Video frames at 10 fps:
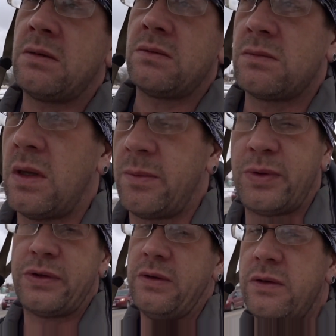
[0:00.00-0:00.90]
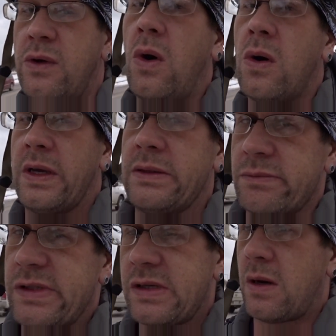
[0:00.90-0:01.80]
it, and put the new door in,
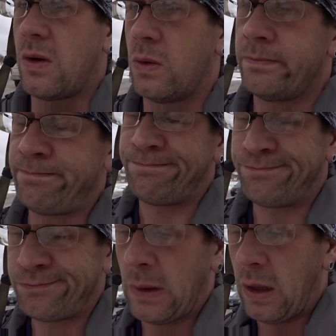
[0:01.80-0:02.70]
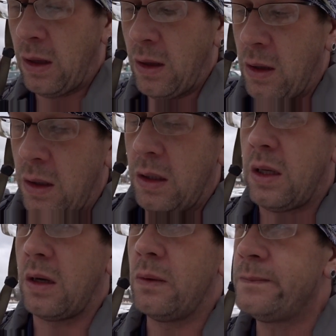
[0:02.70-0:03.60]
so,
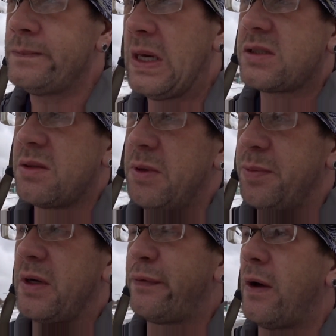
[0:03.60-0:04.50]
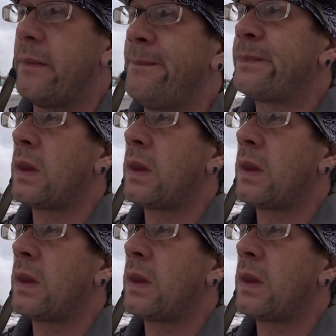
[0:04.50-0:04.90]
you know, that should be pretty fun.